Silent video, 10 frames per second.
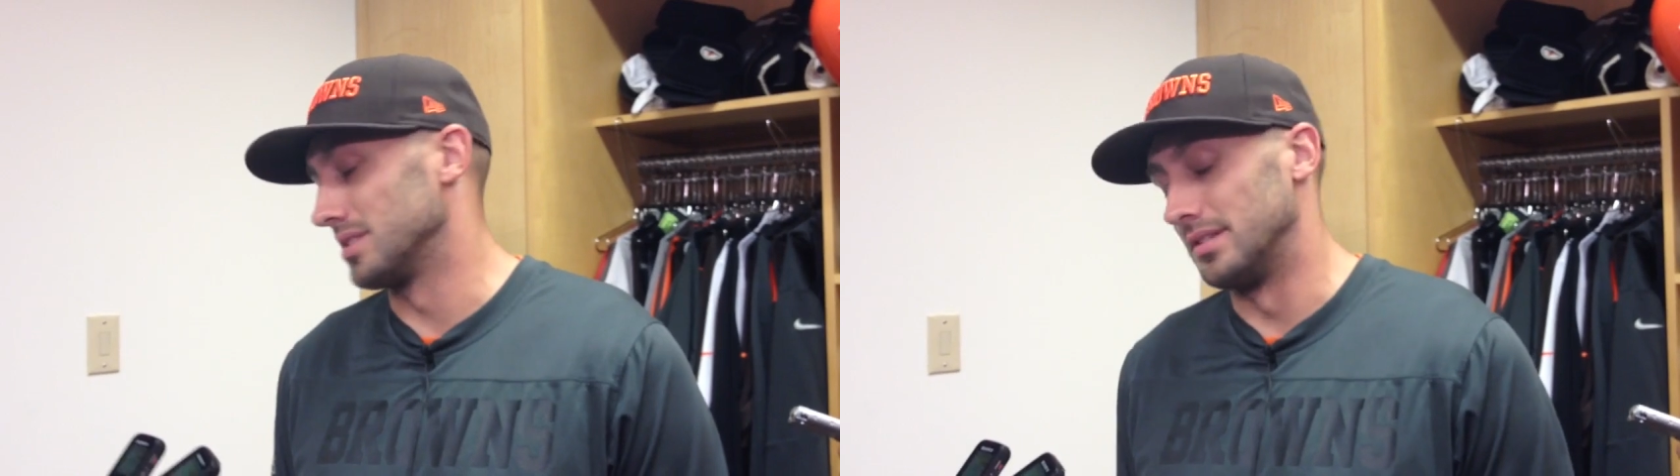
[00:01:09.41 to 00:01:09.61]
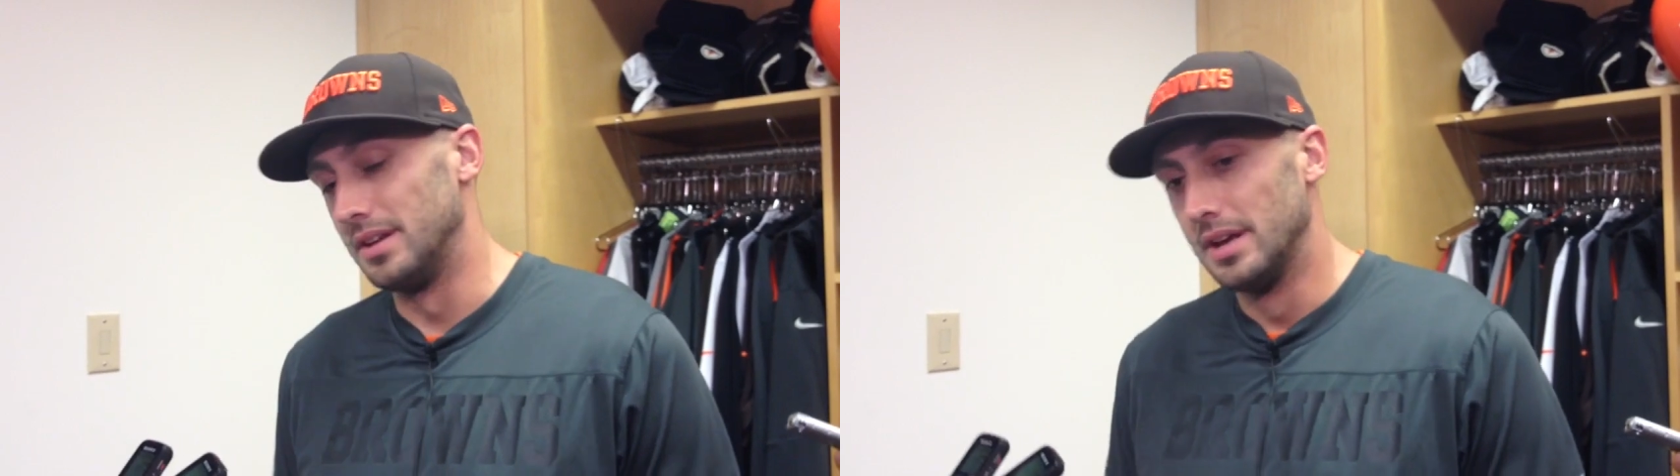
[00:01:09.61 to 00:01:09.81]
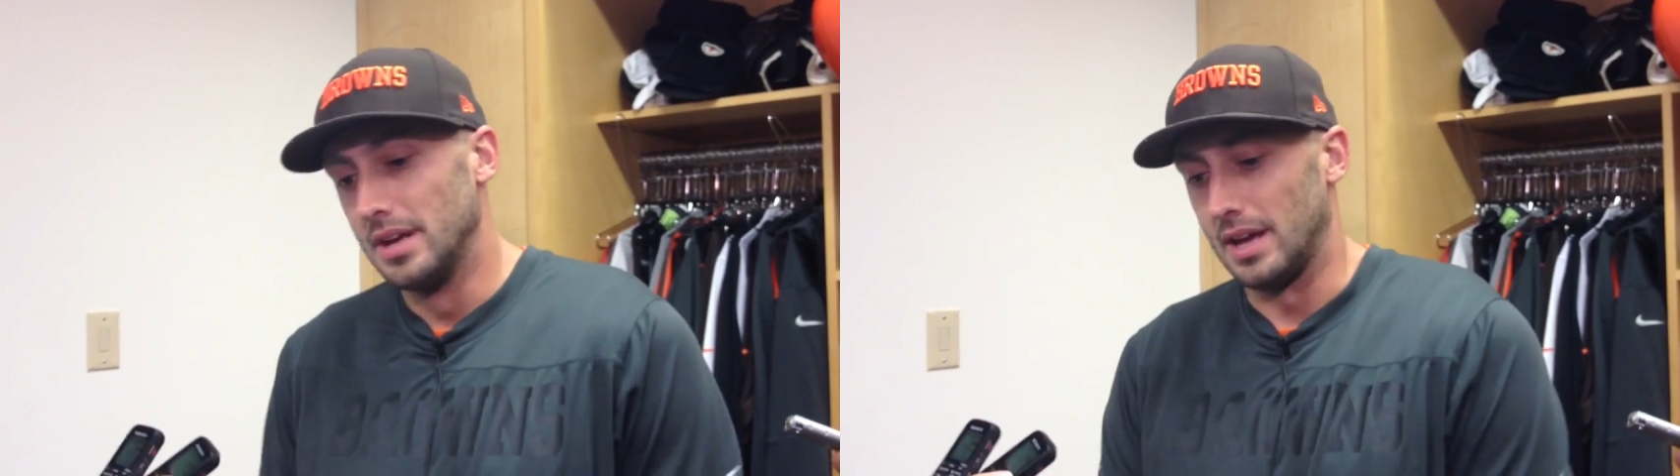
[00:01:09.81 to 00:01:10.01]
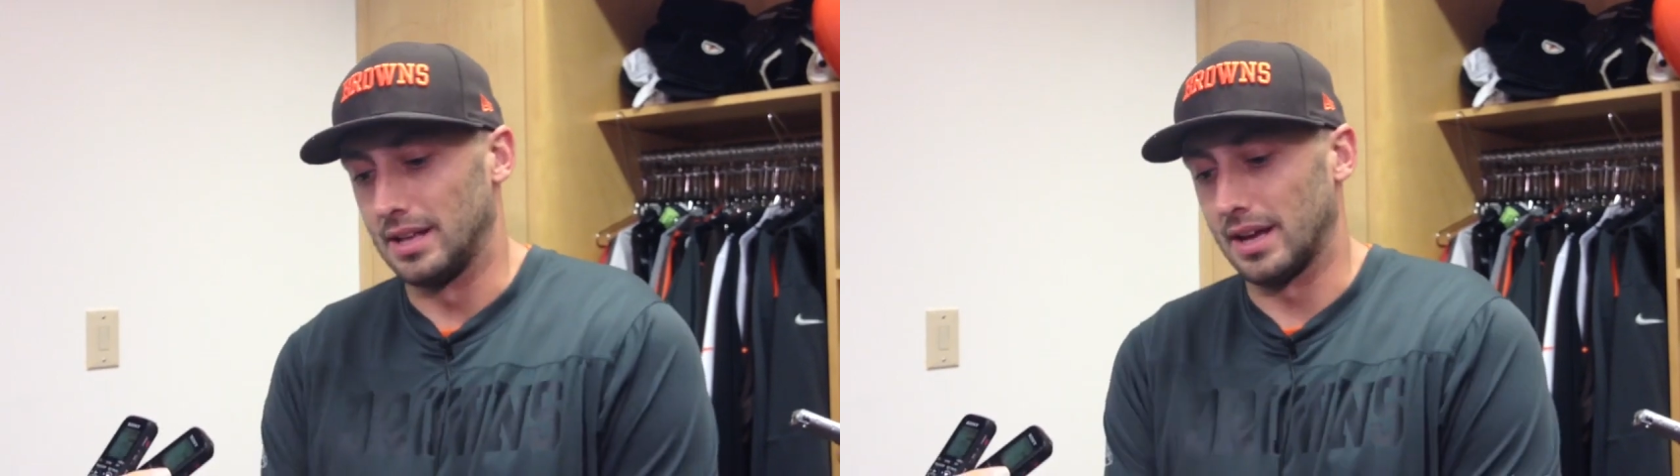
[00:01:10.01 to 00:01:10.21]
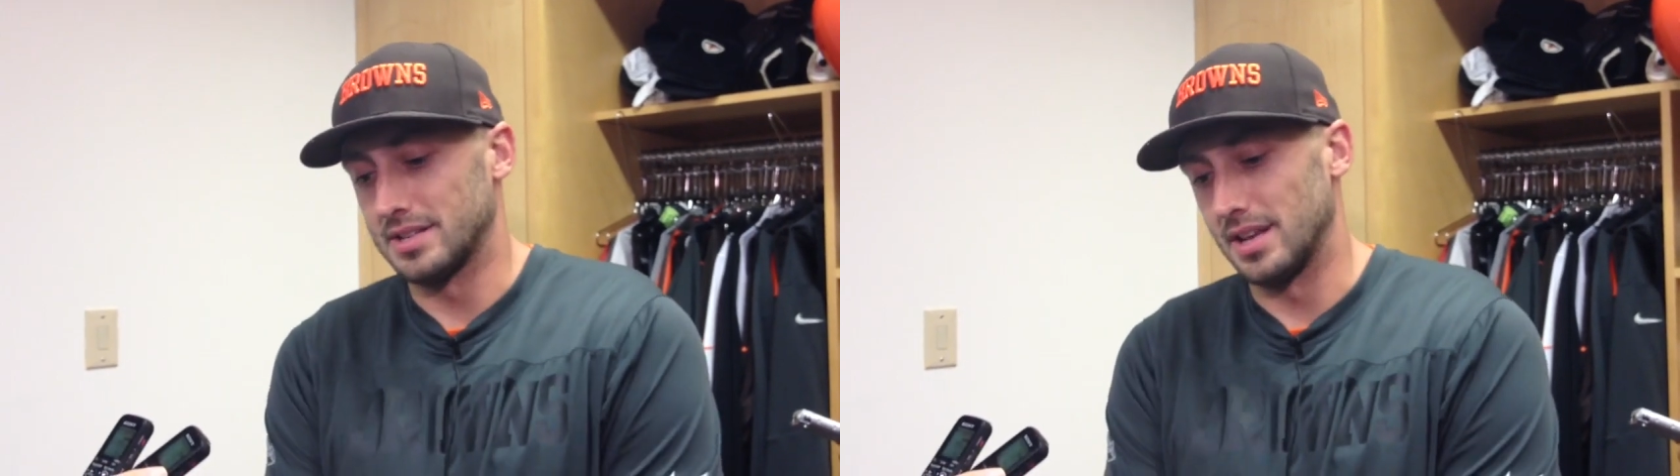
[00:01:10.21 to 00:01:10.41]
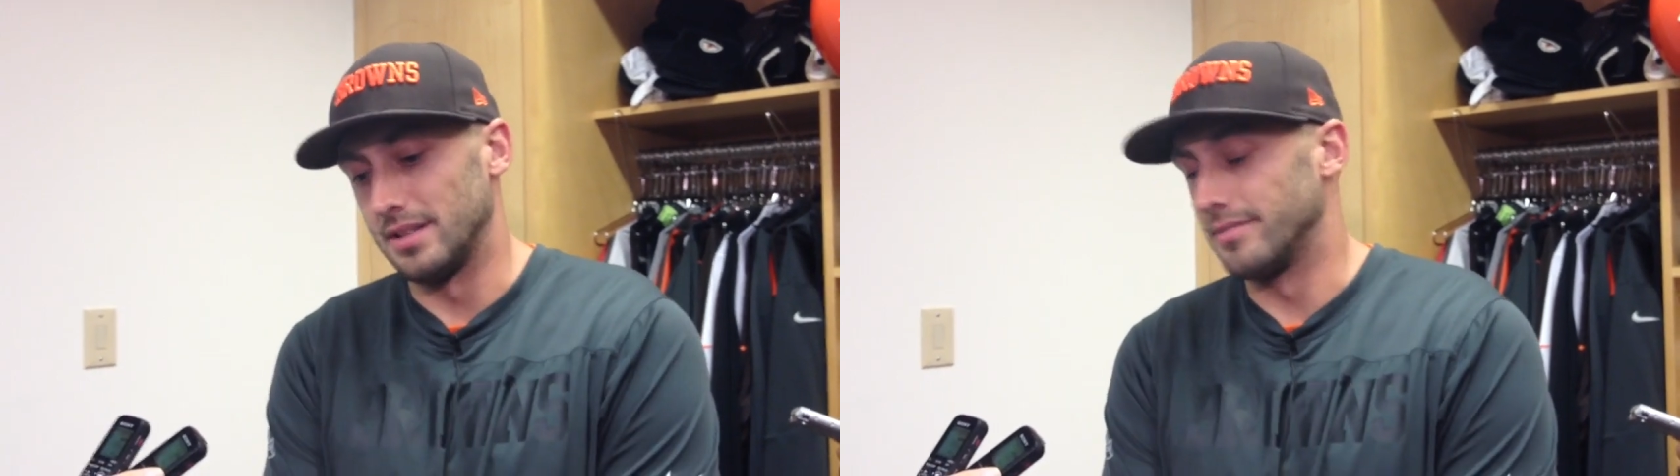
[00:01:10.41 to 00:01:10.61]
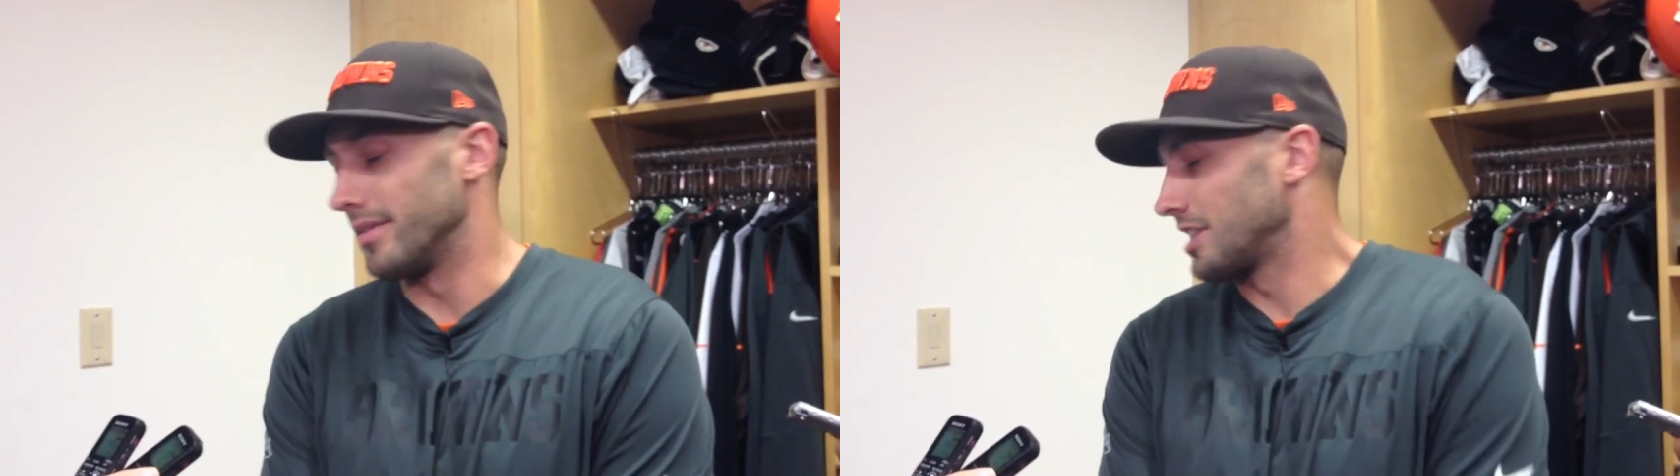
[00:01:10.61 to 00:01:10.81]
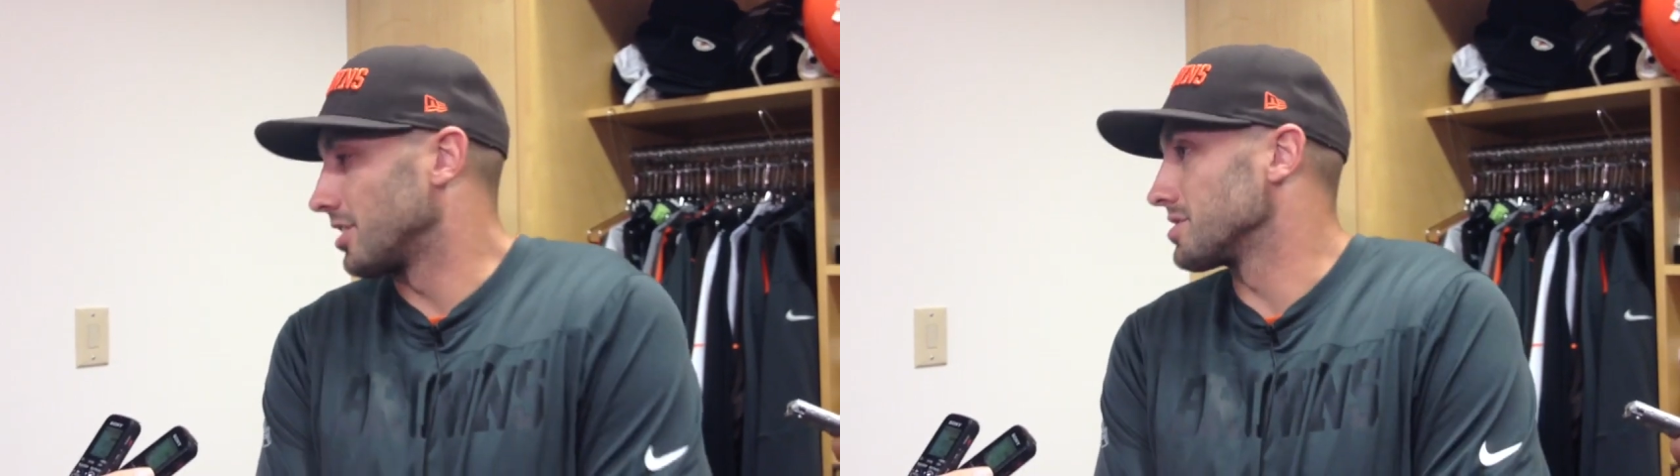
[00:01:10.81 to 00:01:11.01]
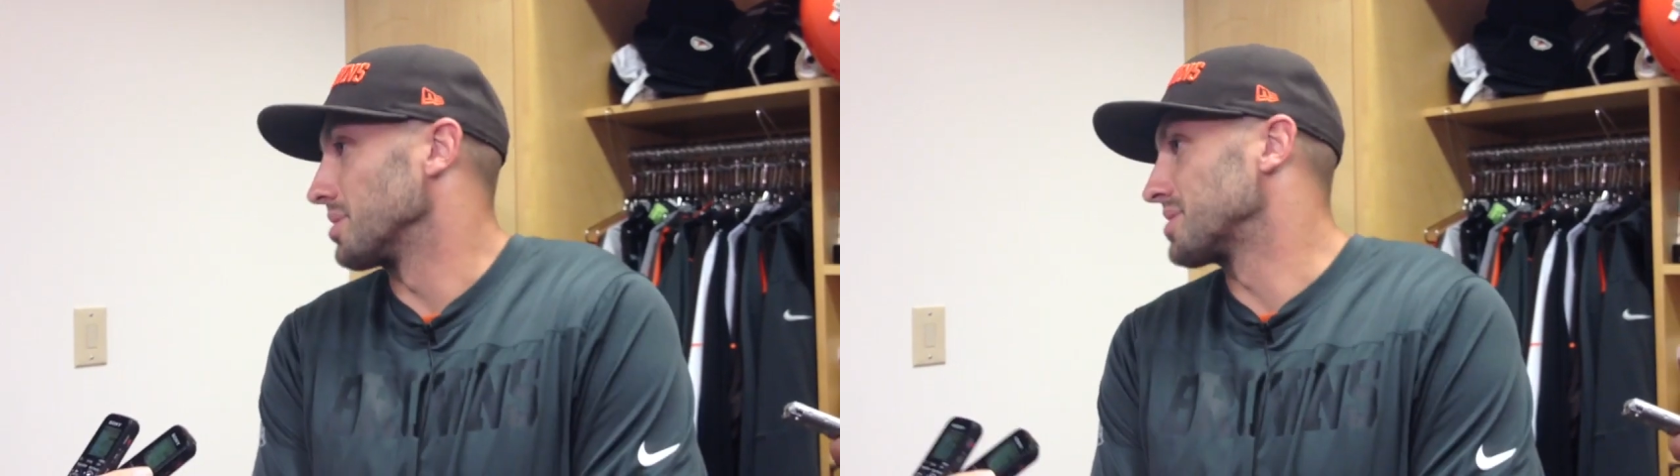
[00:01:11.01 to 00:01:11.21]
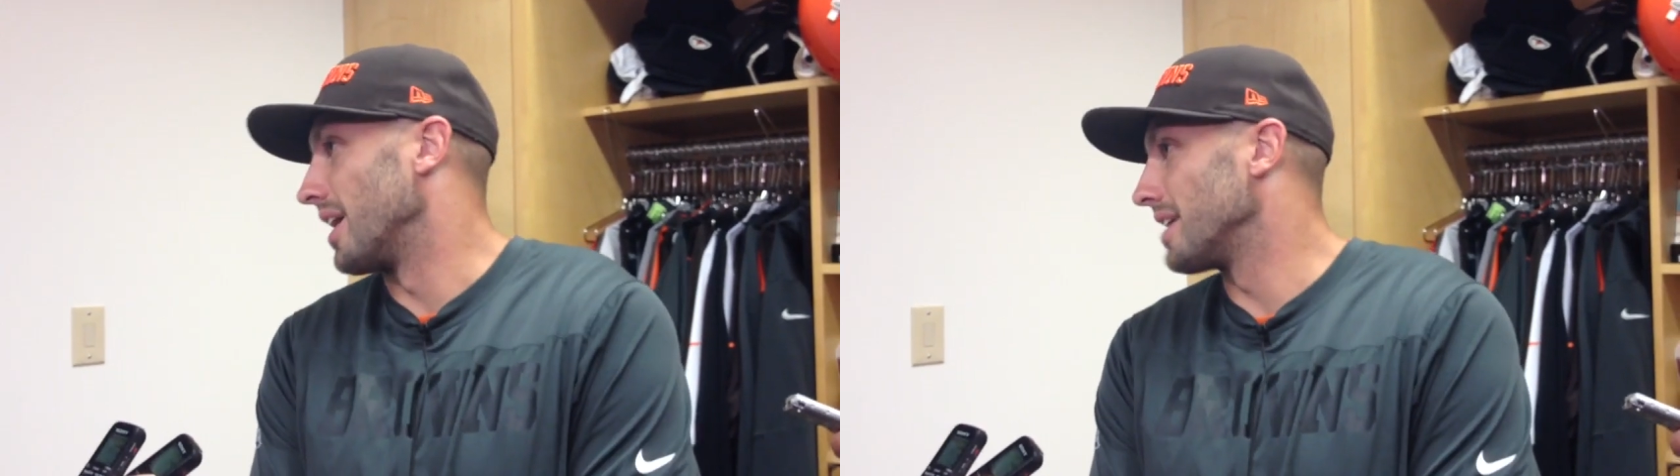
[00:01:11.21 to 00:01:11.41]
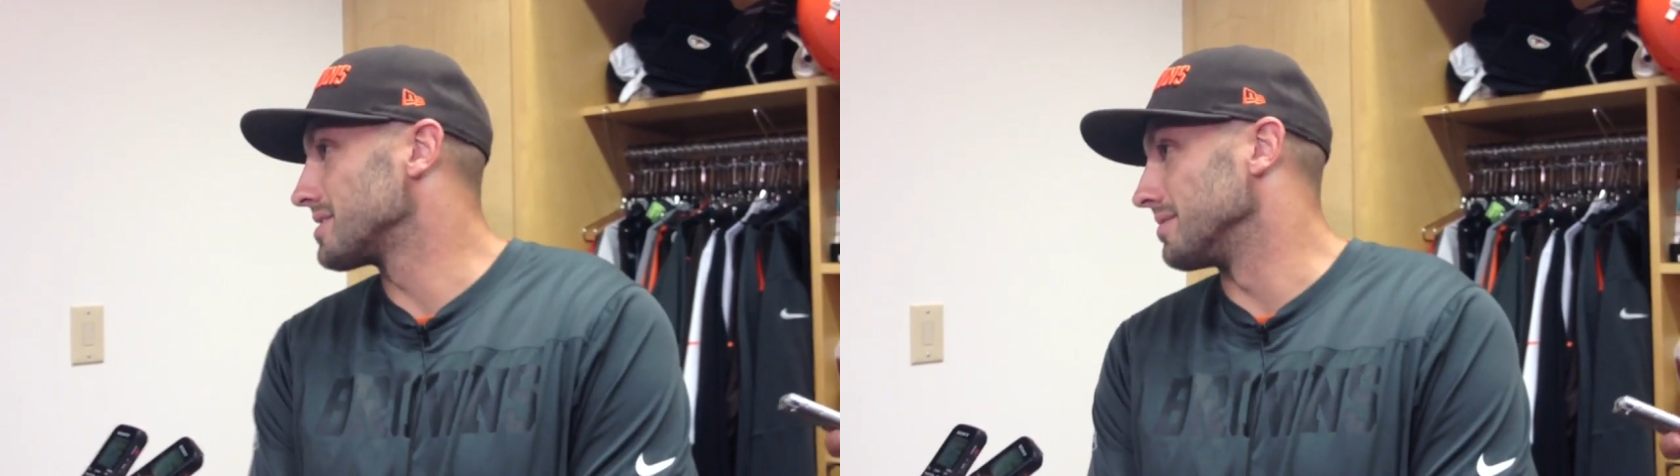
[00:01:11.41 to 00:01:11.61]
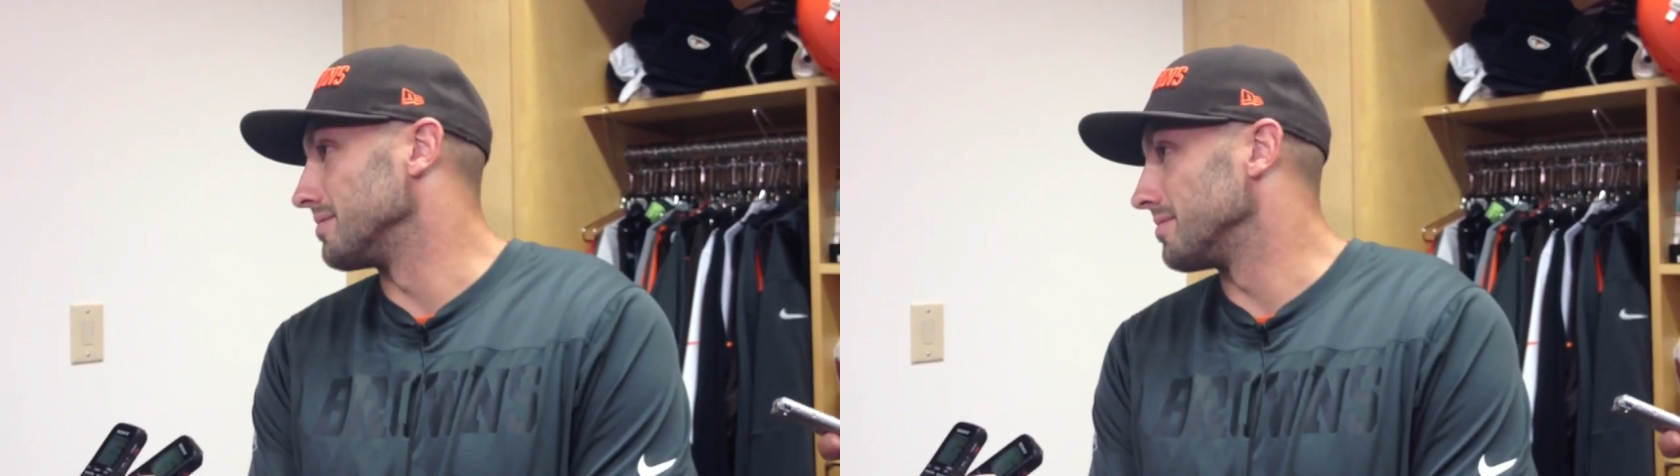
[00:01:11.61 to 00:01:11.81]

And like I said, I trust those guys, and,